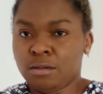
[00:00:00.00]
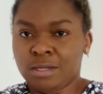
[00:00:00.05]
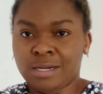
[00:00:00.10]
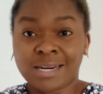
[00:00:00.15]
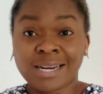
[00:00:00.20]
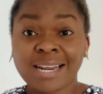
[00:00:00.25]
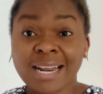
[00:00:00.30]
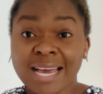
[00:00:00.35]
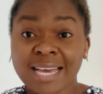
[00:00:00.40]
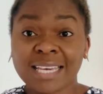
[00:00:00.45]

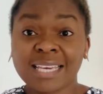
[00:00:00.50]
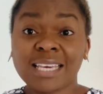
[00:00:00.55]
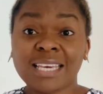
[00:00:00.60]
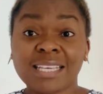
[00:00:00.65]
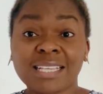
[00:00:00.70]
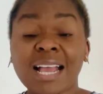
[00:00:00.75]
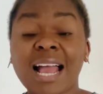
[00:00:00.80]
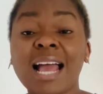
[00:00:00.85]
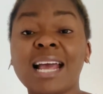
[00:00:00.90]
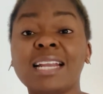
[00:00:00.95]
like
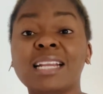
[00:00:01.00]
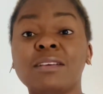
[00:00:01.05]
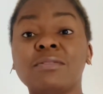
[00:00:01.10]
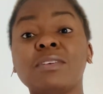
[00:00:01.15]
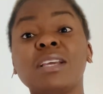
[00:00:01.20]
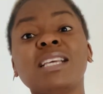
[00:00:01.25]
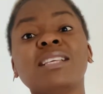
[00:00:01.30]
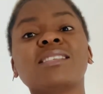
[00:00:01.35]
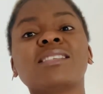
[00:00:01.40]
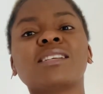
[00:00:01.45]
it. And if
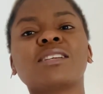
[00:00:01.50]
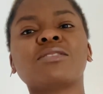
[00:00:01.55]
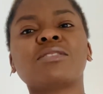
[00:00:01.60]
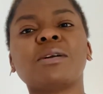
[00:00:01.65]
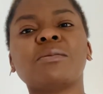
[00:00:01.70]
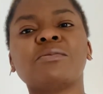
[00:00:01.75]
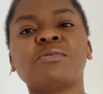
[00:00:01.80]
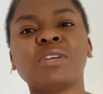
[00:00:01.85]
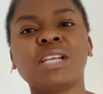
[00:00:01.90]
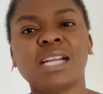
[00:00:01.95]

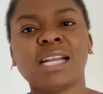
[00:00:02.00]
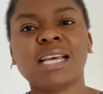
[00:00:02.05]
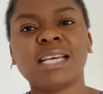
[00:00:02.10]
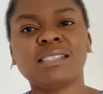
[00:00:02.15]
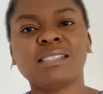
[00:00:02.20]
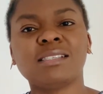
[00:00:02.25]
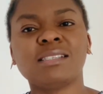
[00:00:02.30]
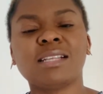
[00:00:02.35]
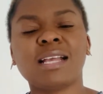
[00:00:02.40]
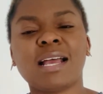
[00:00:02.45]
Instagram
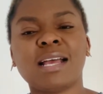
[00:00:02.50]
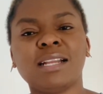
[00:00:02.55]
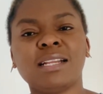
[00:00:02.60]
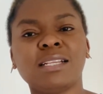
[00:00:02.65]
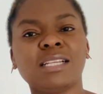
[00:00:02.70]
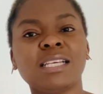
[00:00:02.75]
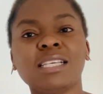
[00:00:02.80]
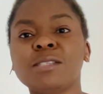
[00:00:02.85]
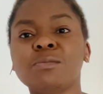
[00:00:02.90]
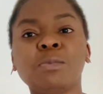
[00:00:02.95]
realizes
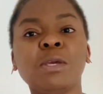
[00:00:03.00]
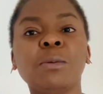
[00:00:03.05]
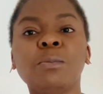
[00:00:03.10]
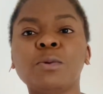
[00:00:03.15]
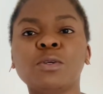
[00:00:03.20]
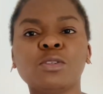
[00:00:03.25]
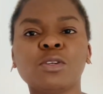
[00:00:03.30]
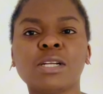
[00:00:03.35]
that these people